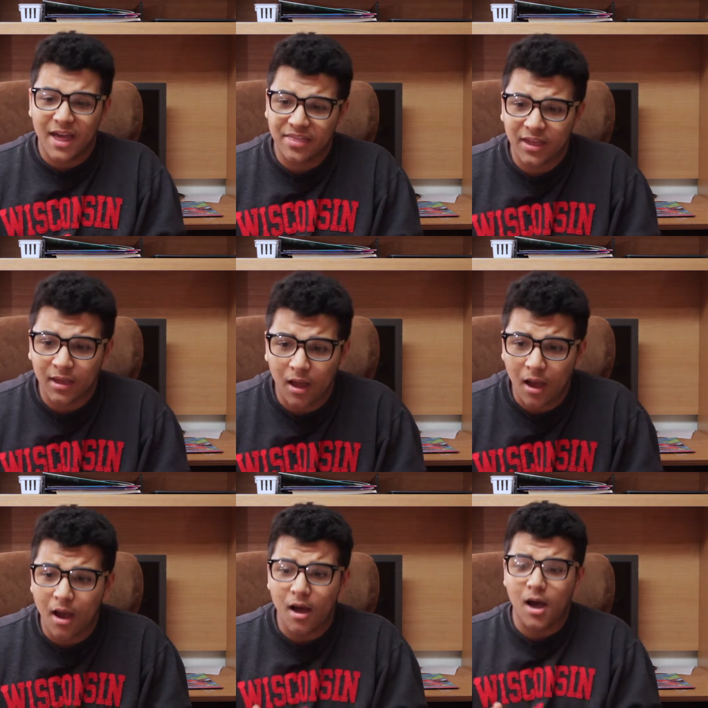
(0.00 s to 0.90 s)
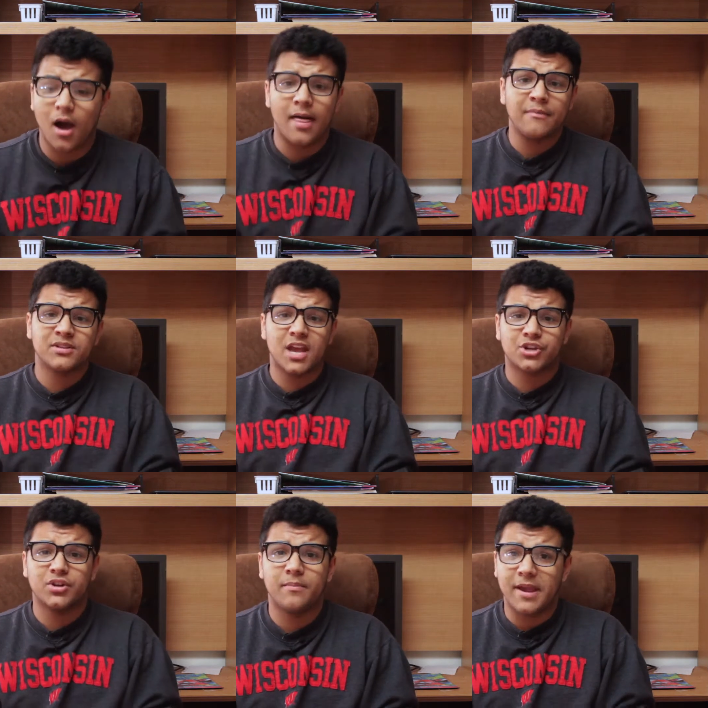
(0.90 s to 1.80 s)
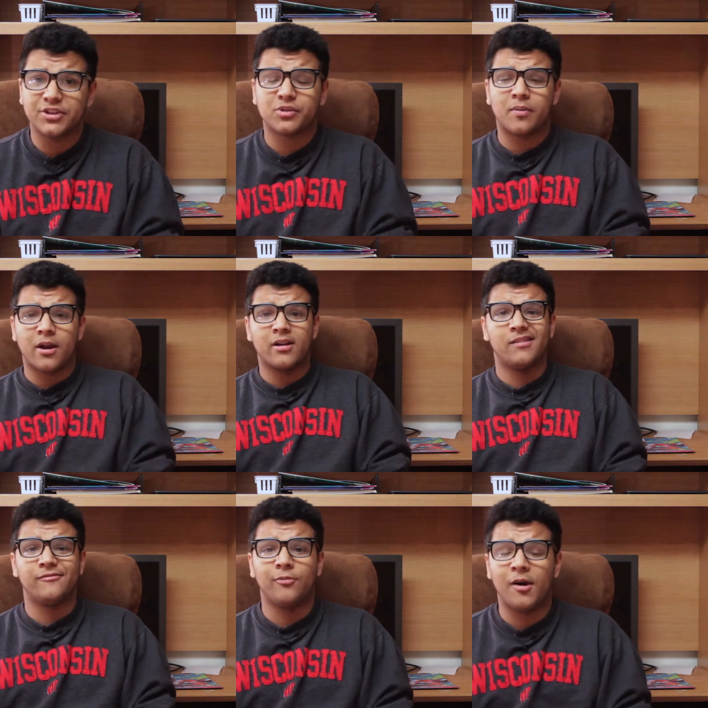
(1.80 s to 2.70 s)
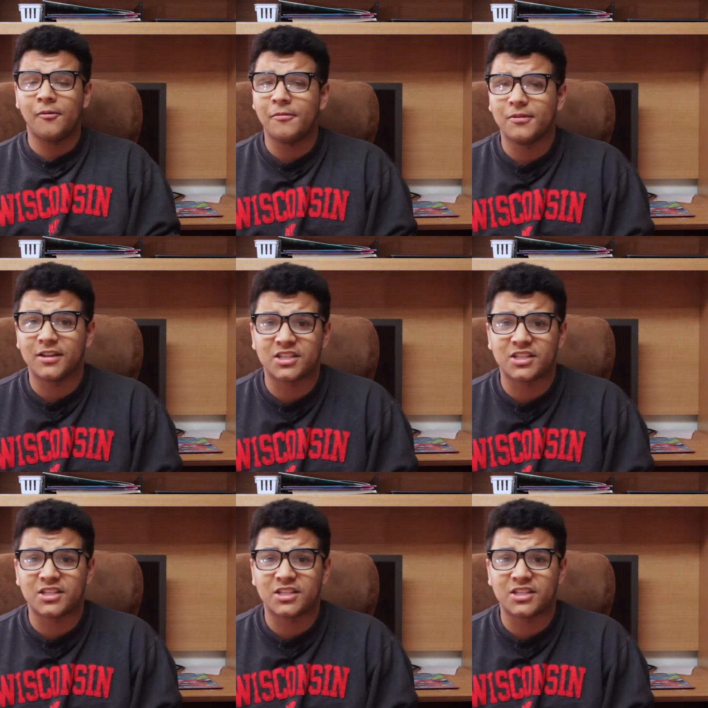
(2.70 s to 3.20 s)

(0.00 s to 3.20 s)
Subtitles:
that was actually a major part of what